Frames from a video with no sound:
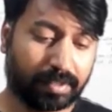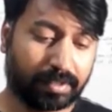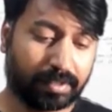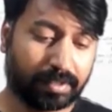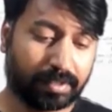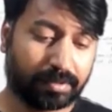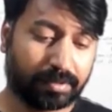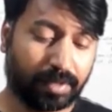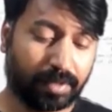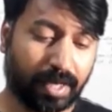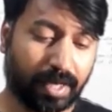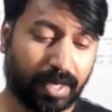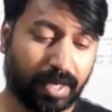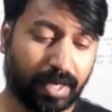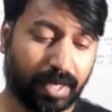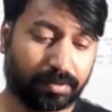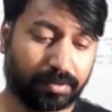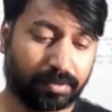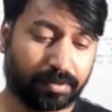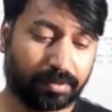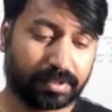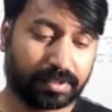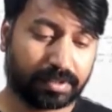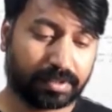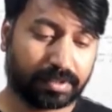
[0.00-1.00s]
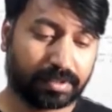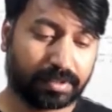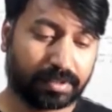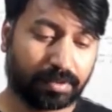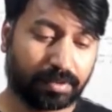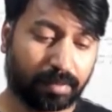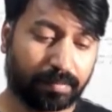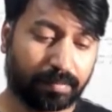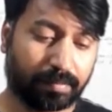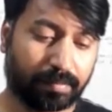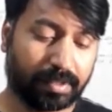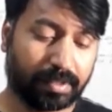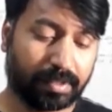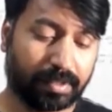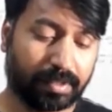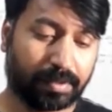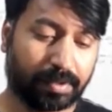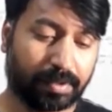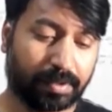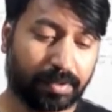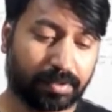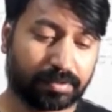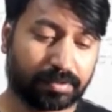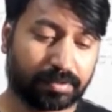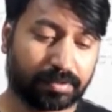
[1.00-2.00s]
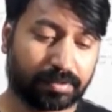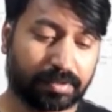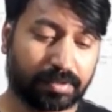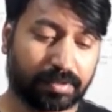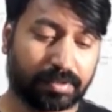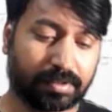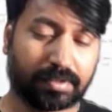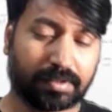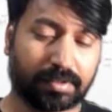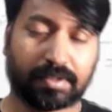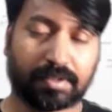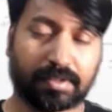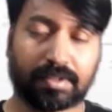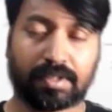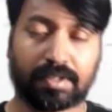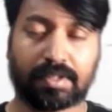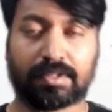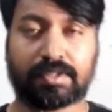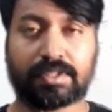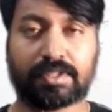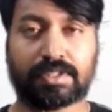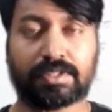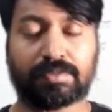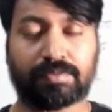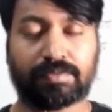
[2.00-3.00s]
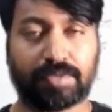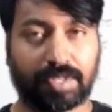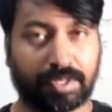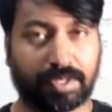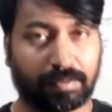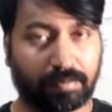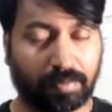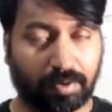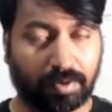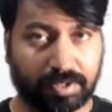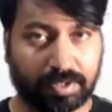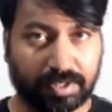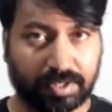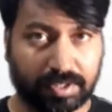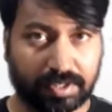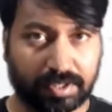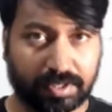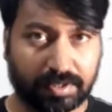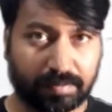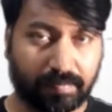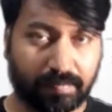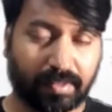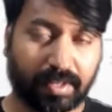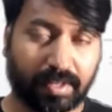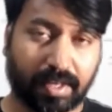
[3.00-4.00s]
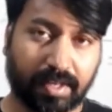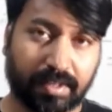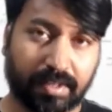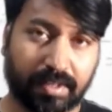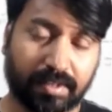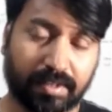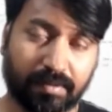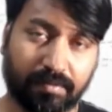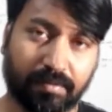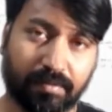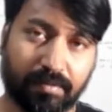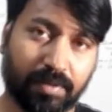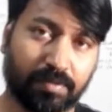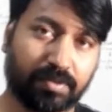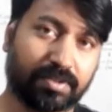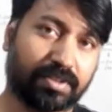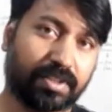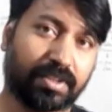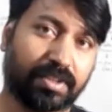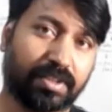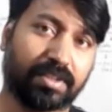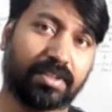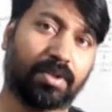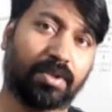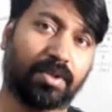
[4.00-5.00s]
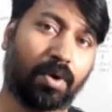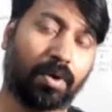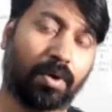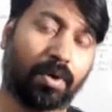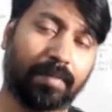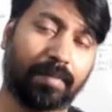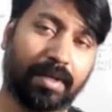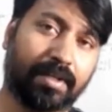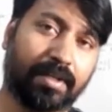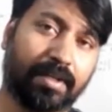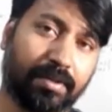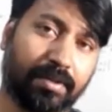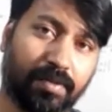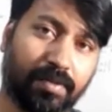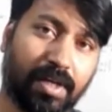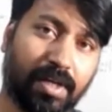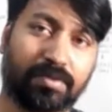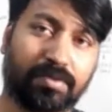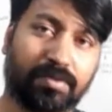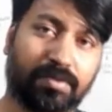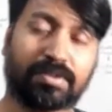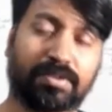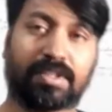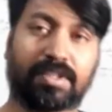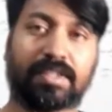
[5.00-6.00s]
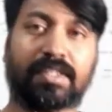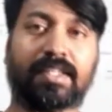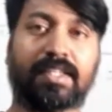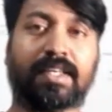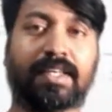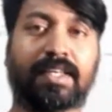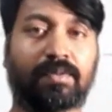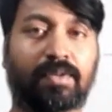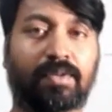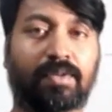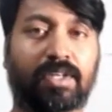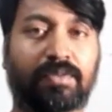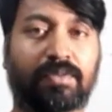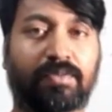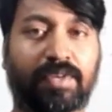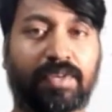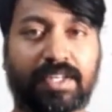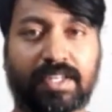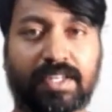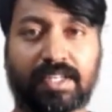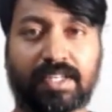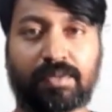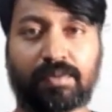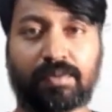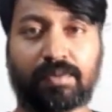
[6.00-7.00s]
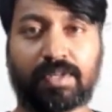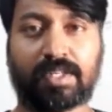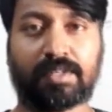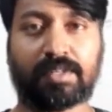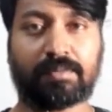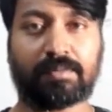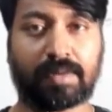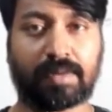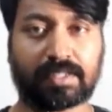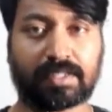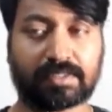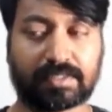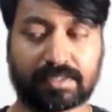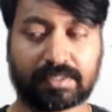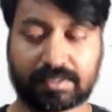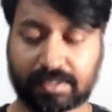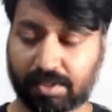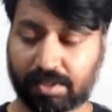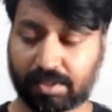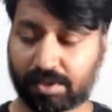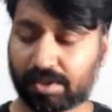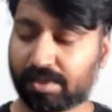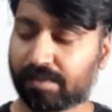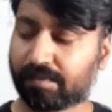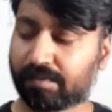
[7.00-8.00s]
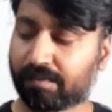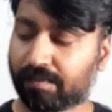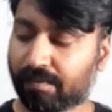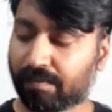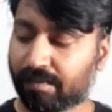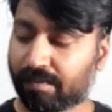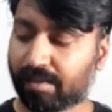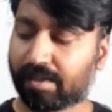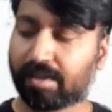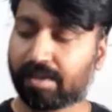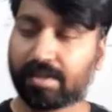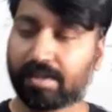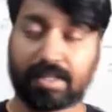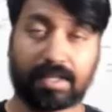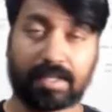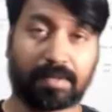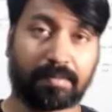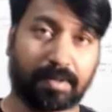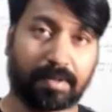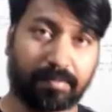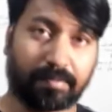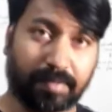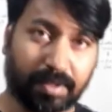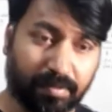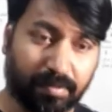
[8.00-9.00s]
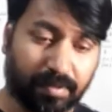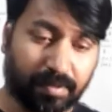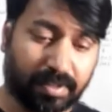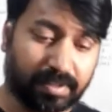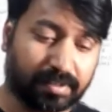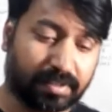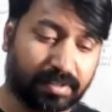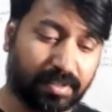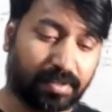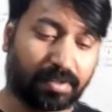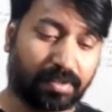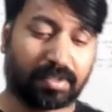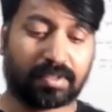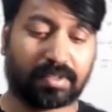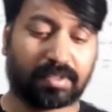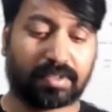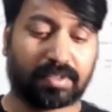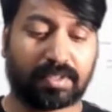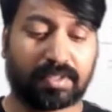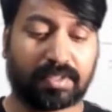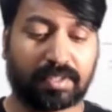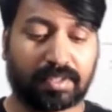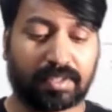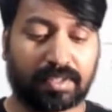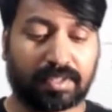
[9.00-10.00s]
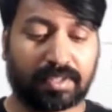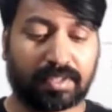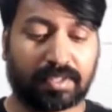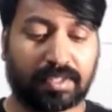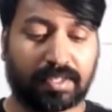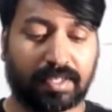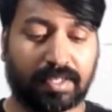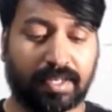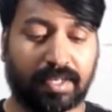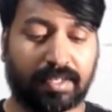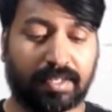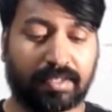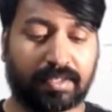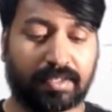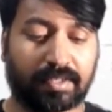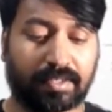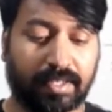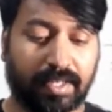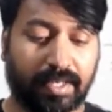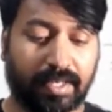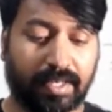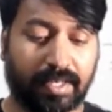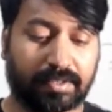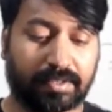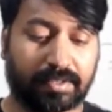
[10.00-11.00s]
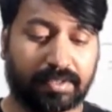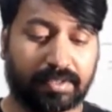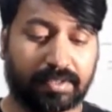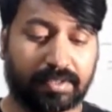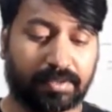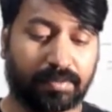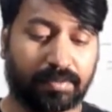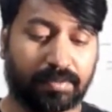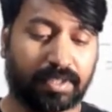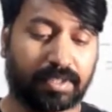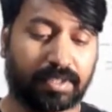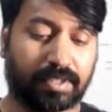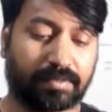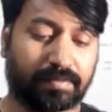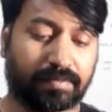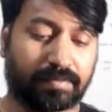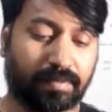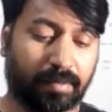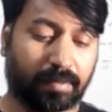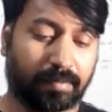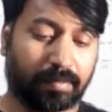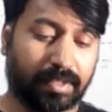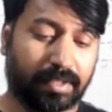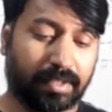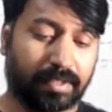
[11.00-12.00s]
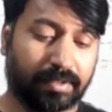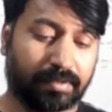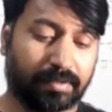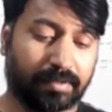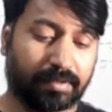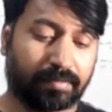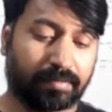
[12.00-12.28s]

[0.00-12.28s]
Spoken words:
We have to discuss this normality because this is very important term, and when we study the normality, we have to study the equivalent weight and equivalent masses and all, and number of equivalents and all. And eighth one is formality.